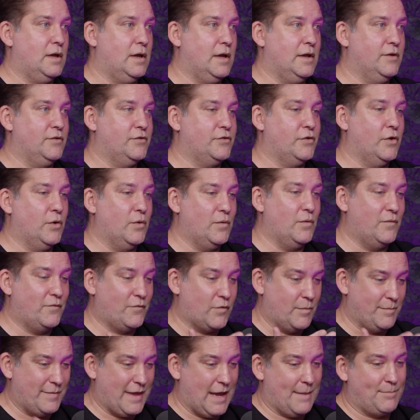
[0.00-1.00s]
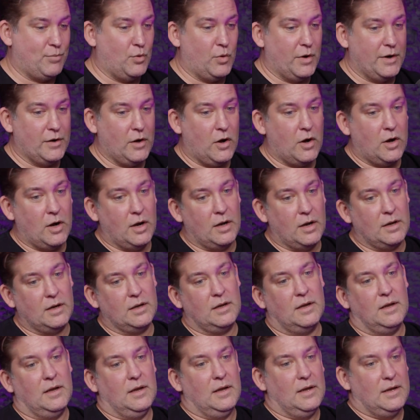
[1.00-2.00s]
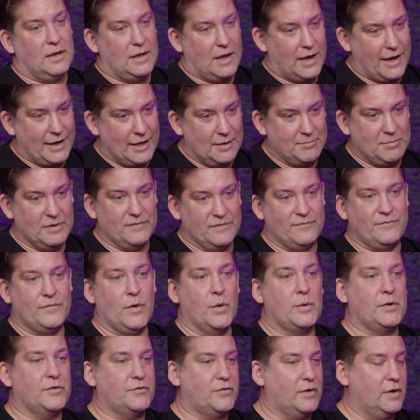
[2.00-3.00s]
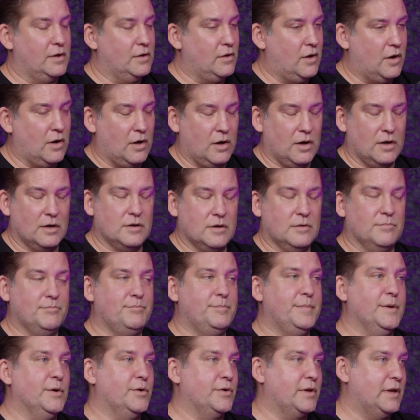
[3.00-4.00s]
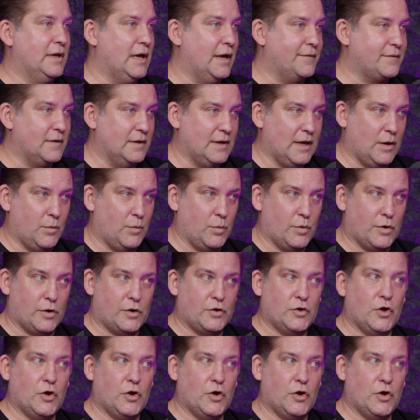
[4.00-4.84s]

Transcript: And so from that point on, I had been focusing on building out the network,